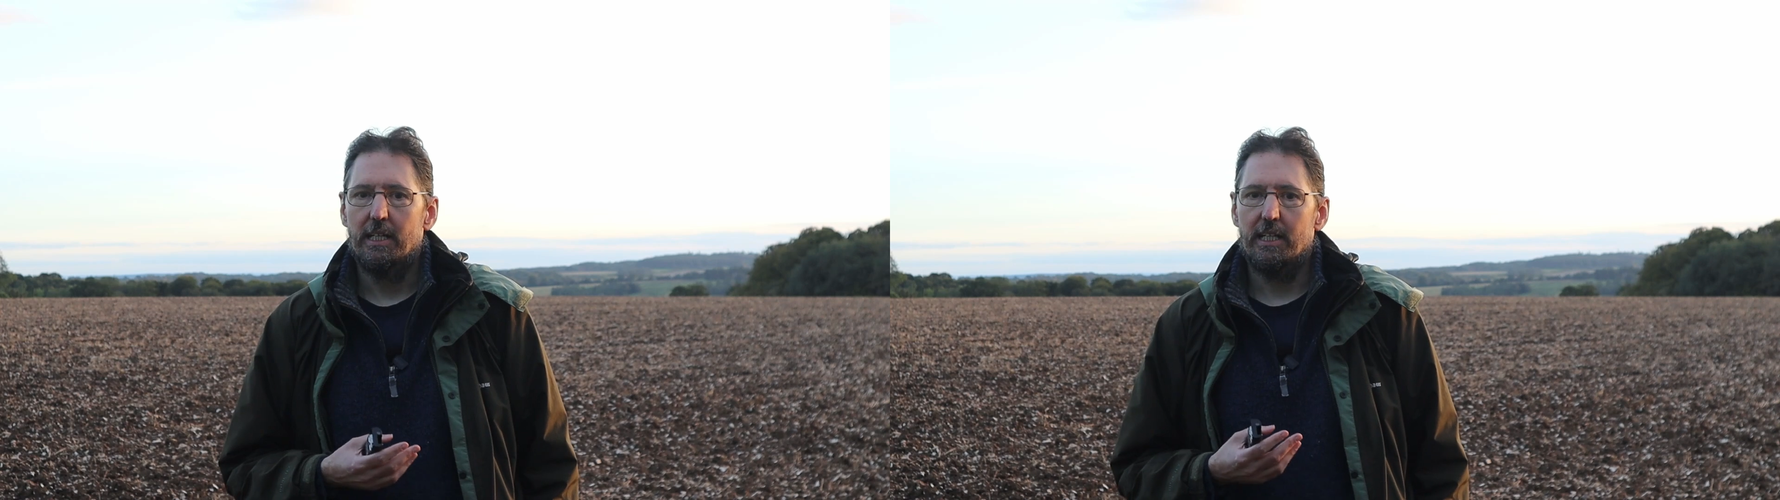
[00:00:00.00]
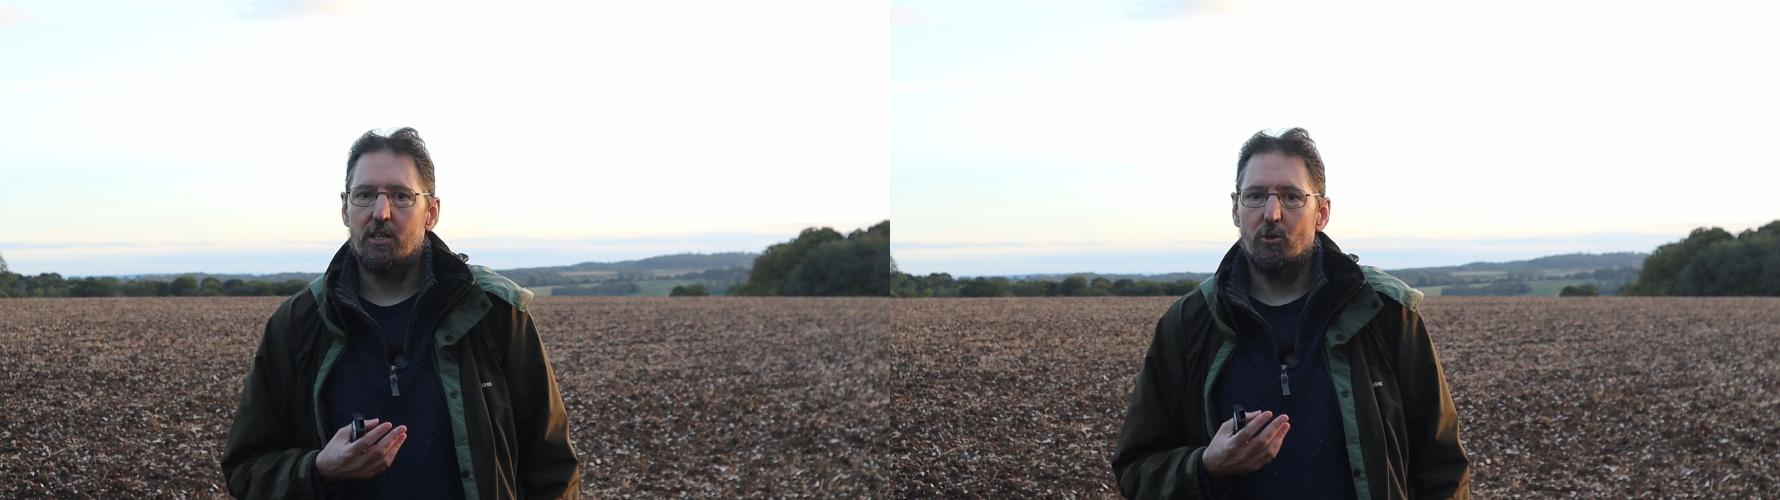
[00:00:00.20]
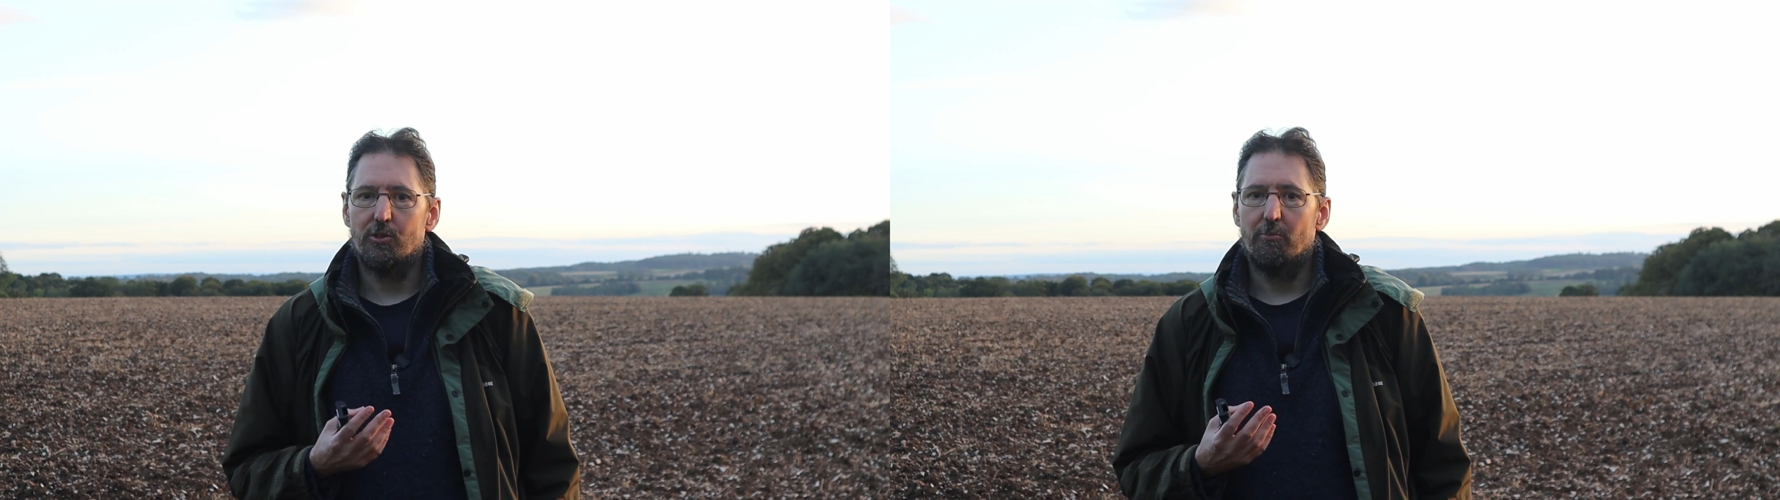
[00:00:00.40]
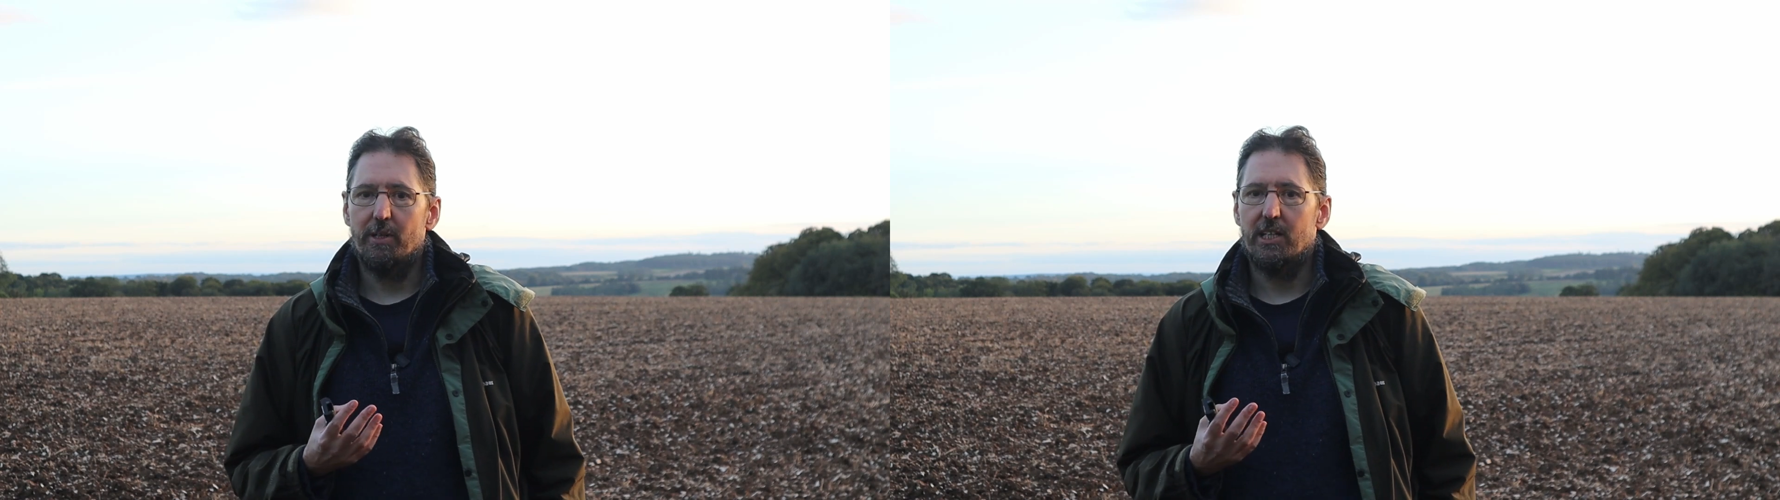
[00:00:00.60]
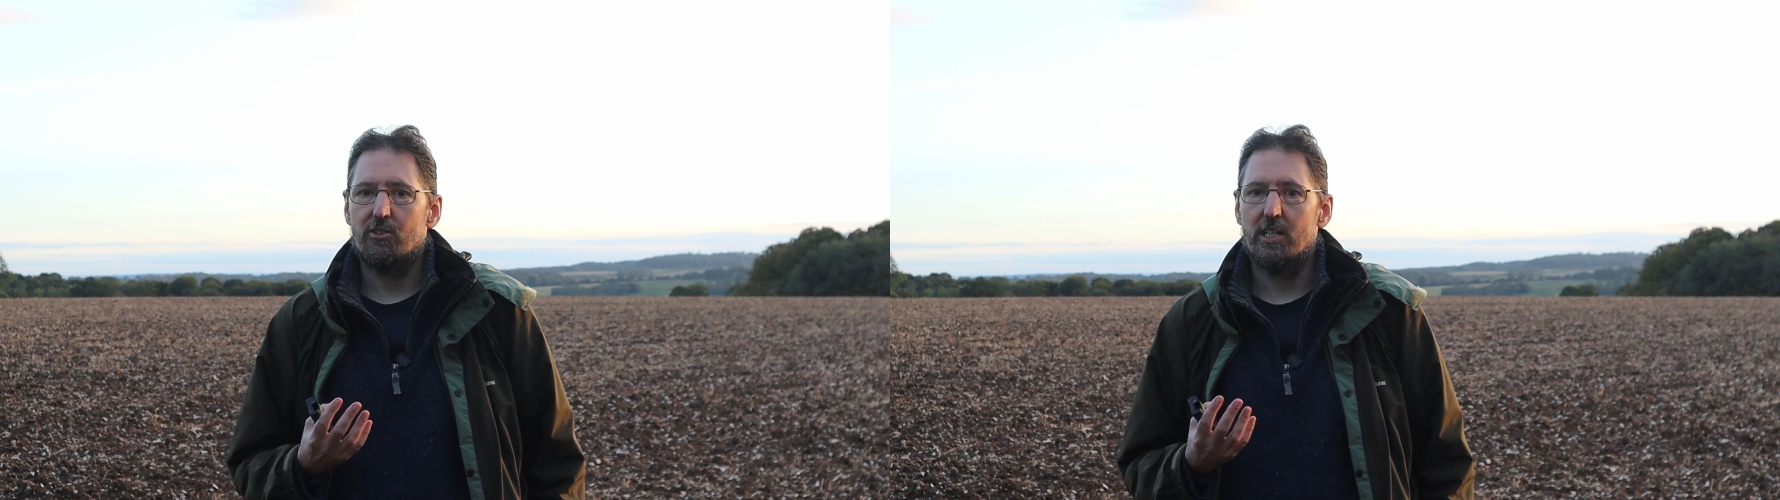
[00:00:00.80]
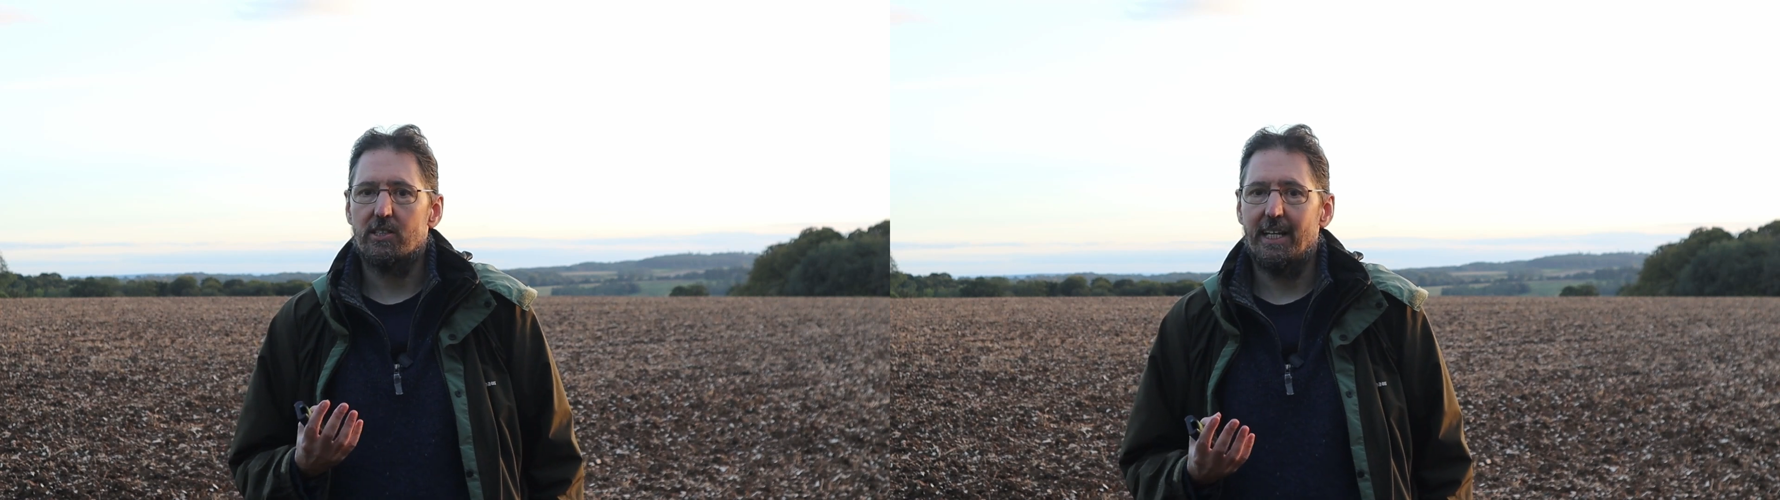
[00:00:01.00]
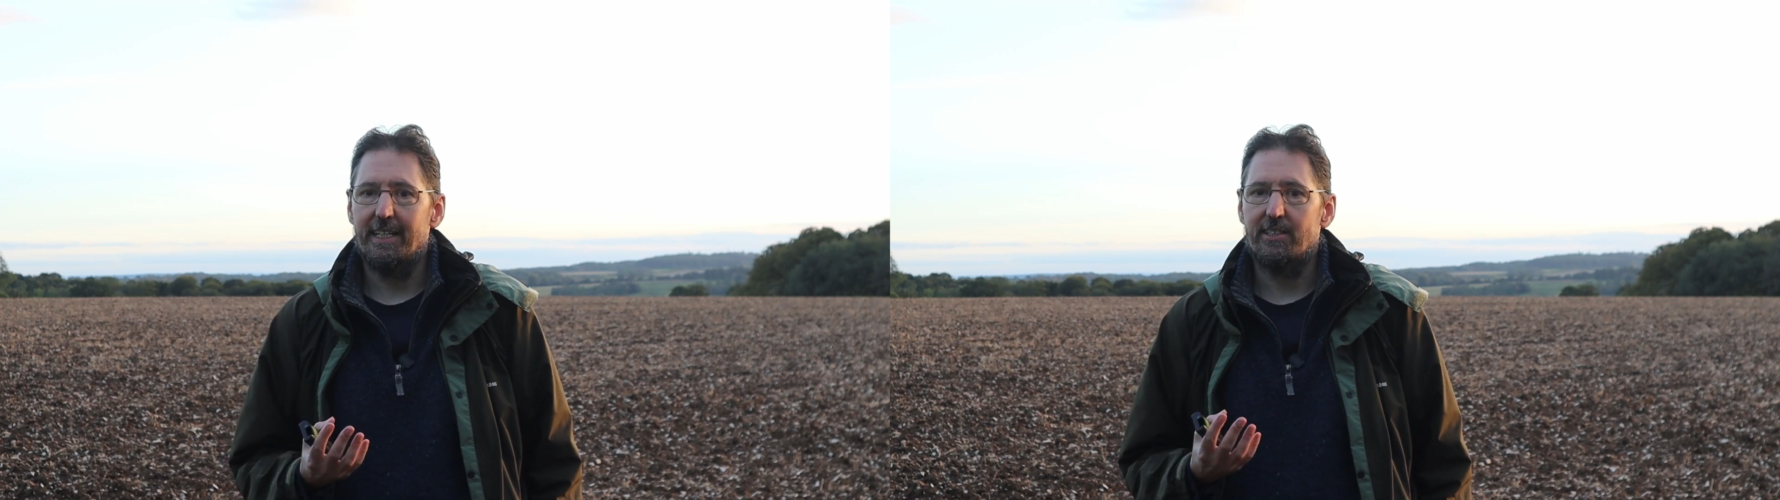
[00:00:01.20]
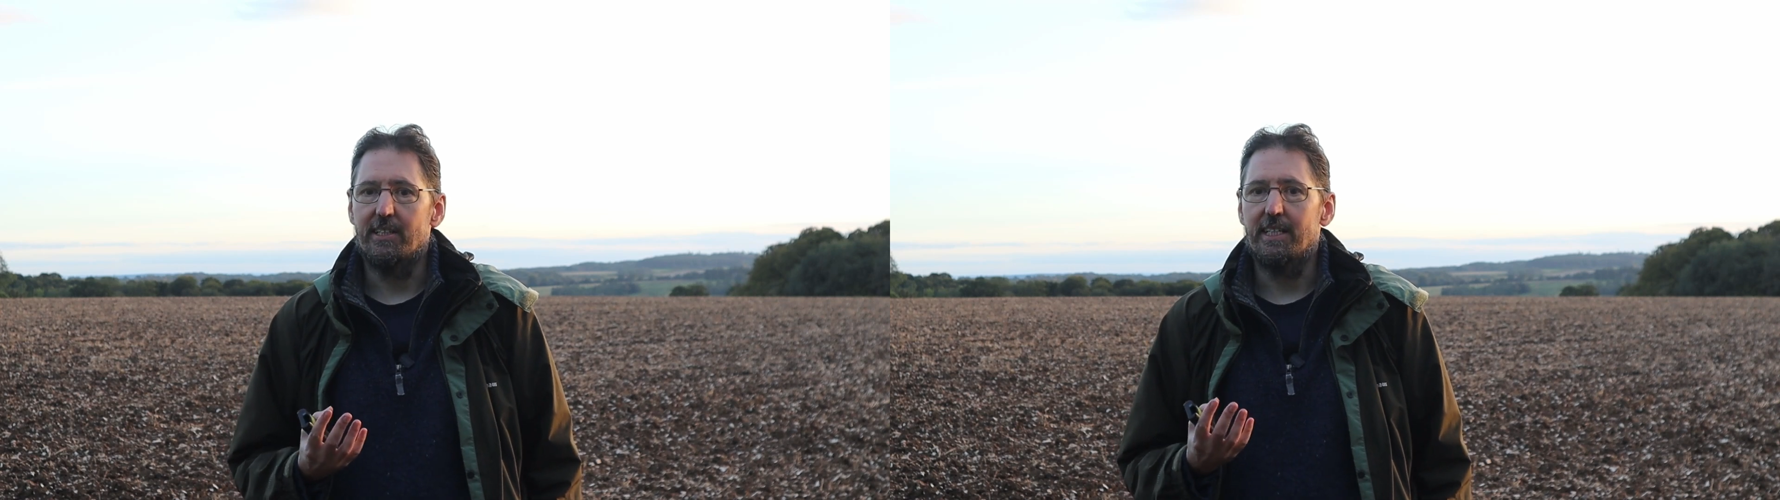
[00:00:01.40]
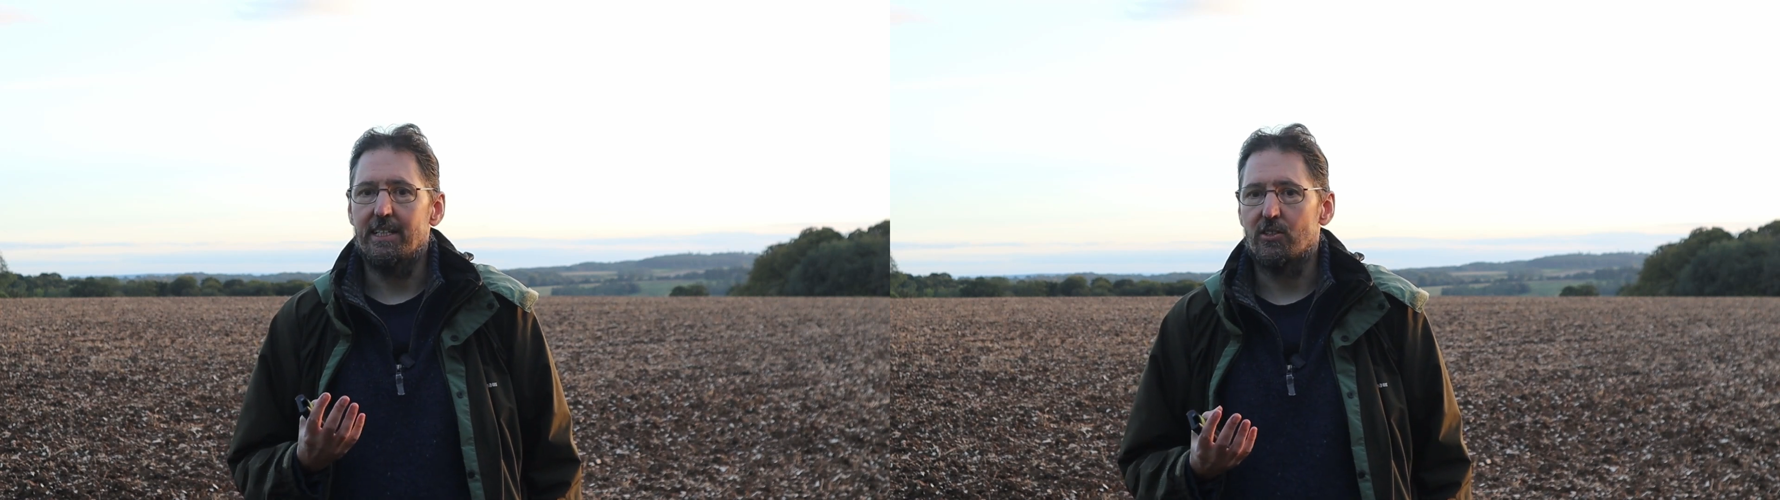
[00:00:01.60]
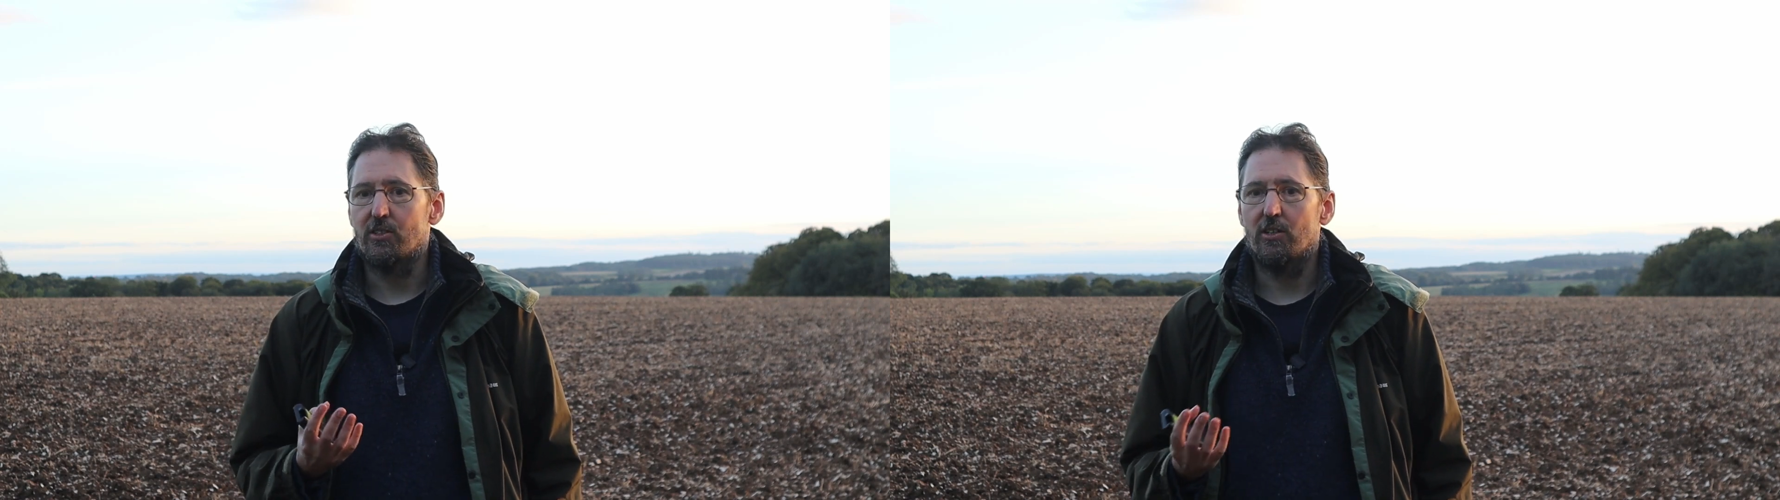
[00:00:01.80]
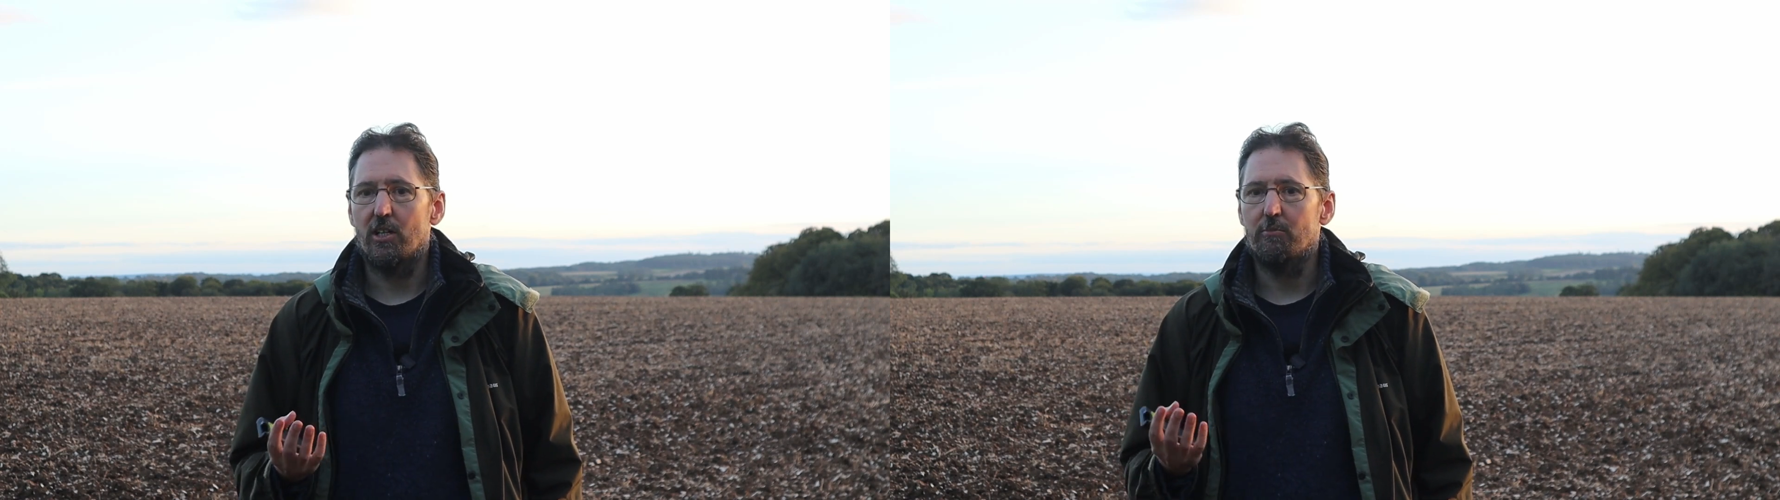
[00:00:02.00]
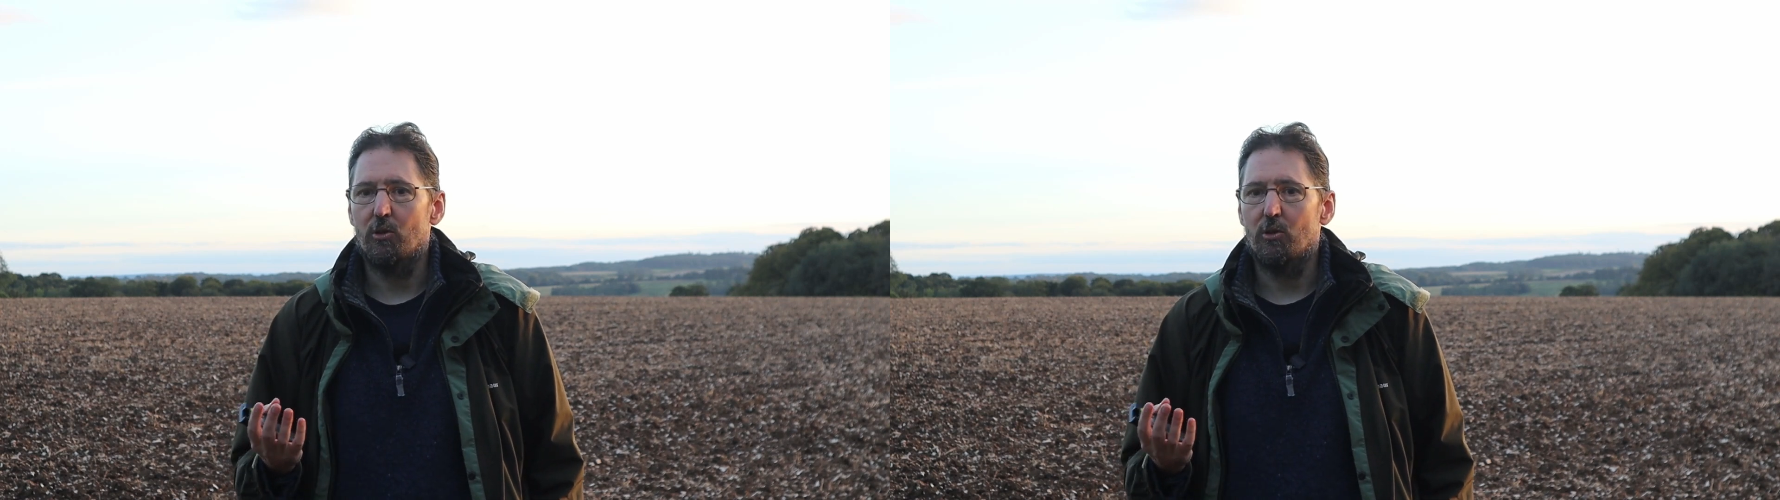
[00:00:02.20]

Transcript: and it wasn't being translated into time